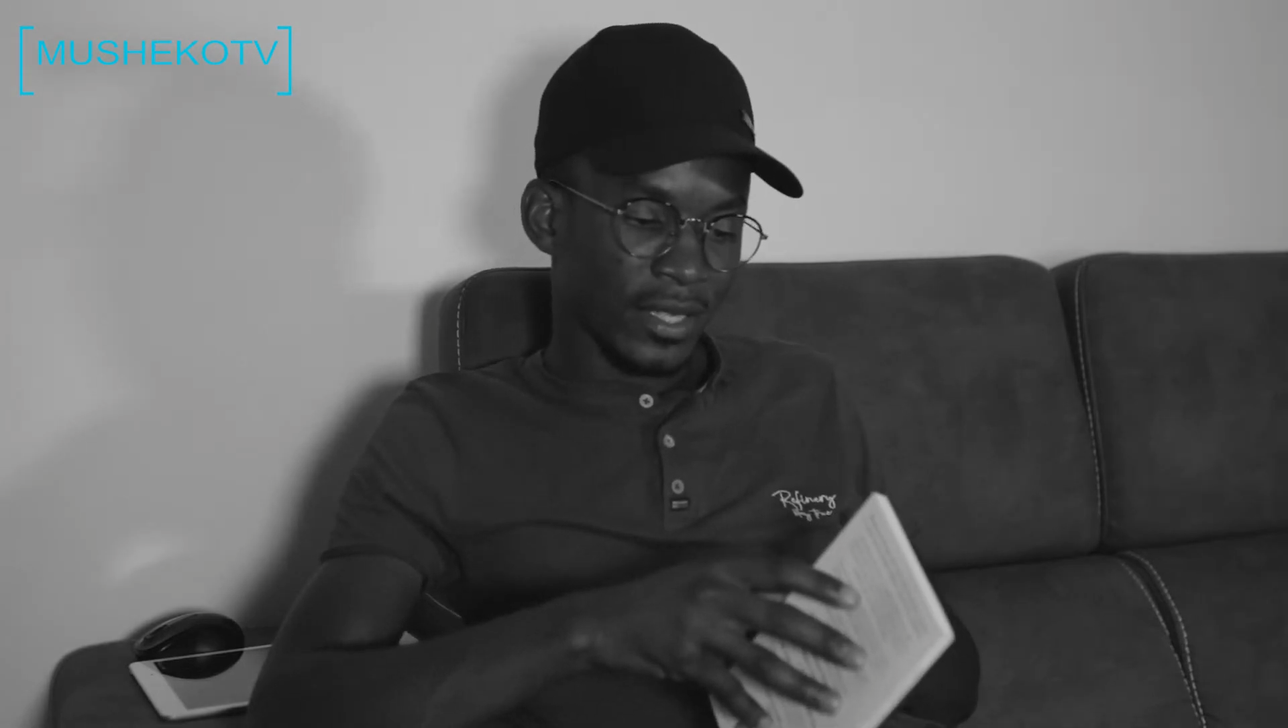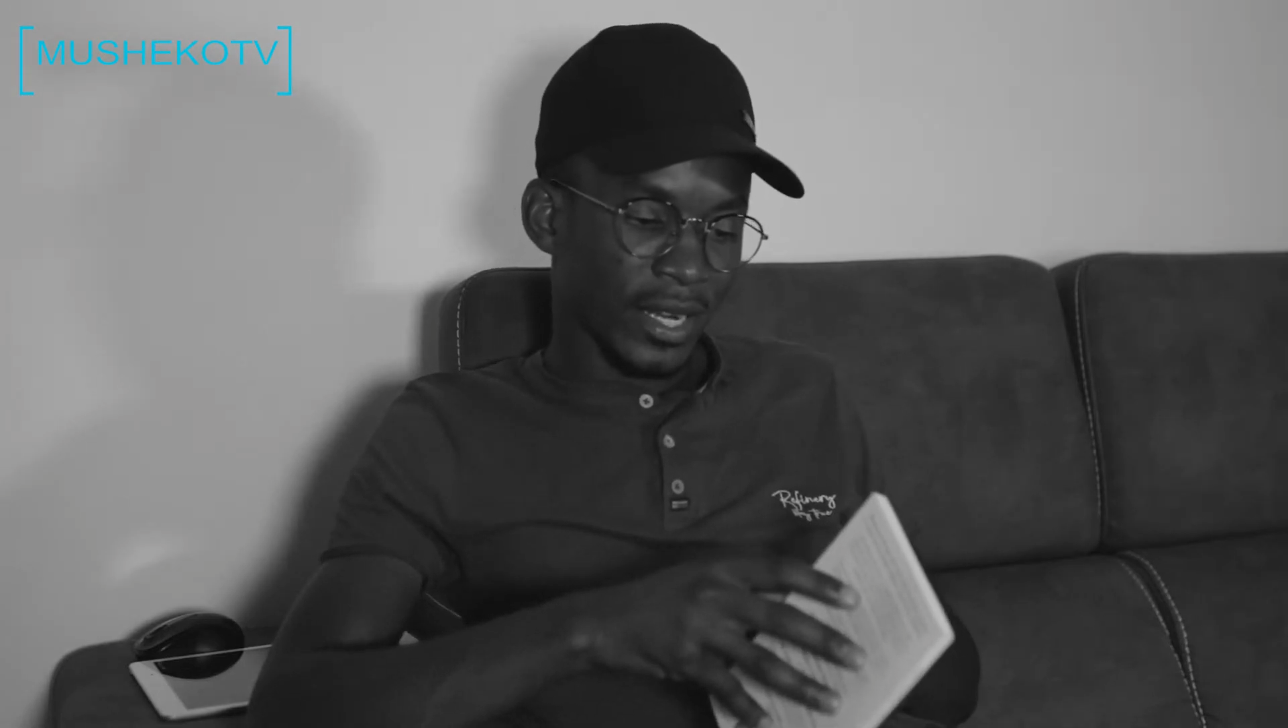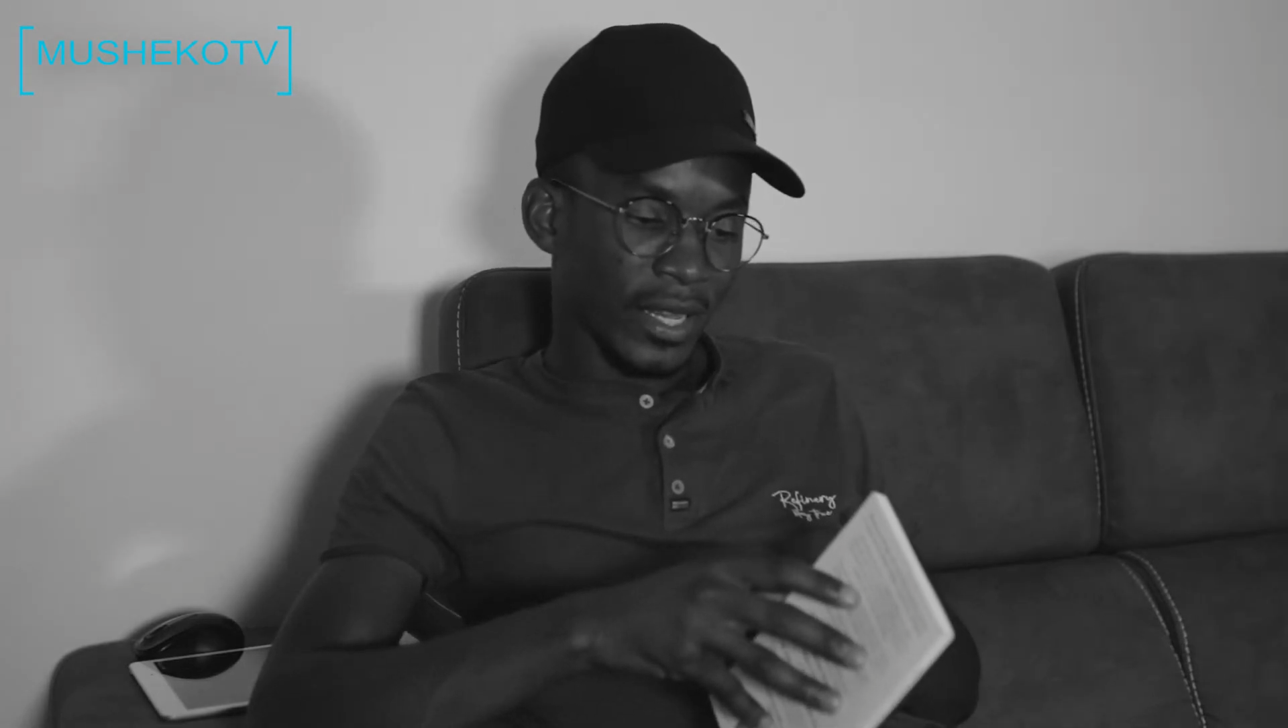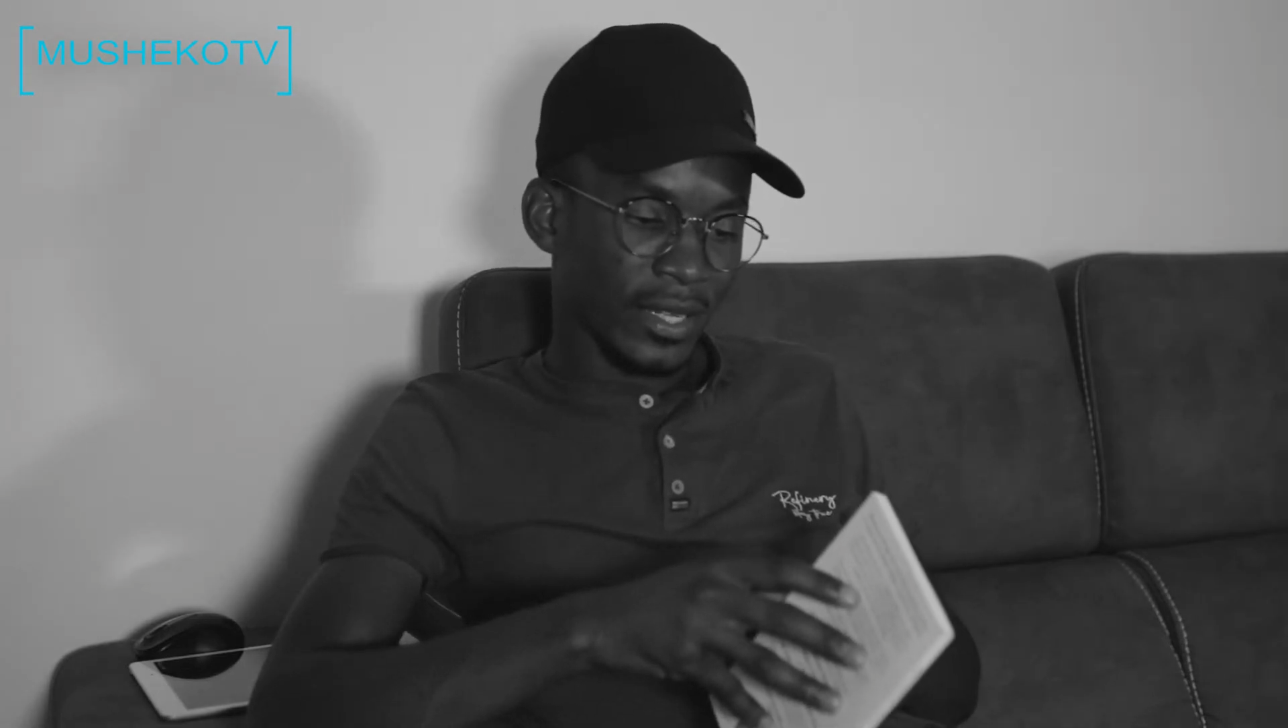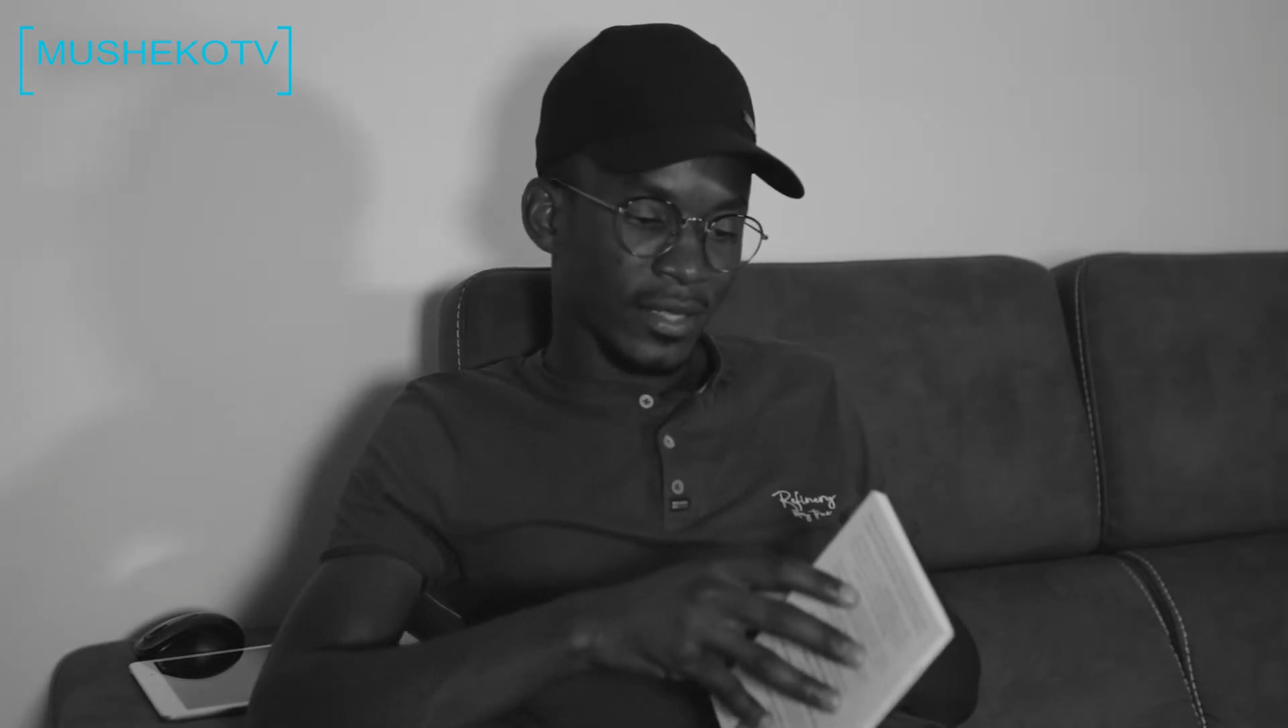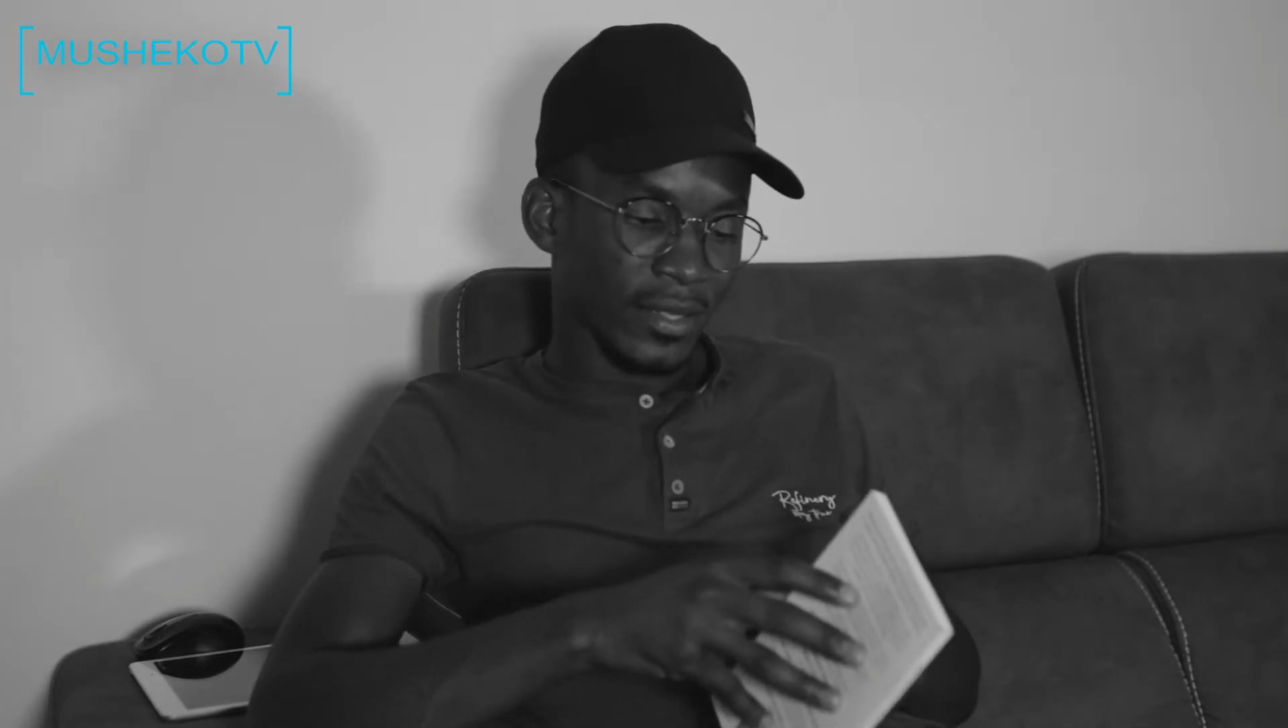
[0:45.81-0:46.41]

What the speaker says: read